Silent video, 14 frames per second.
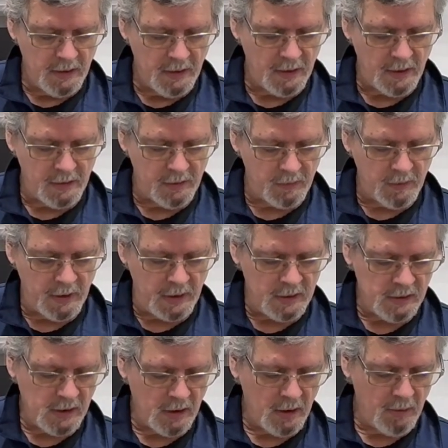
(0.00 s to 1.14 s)
that the ring
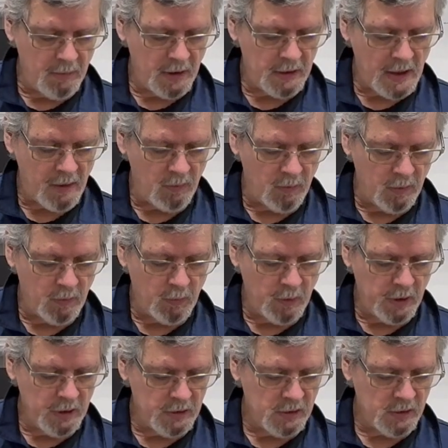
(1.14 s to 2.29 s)
isn't coming down when we're
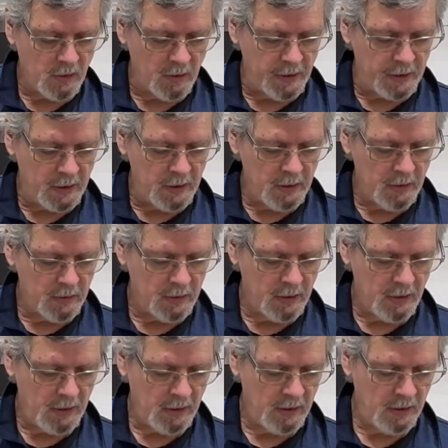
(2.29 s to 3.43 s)
installing it, okay?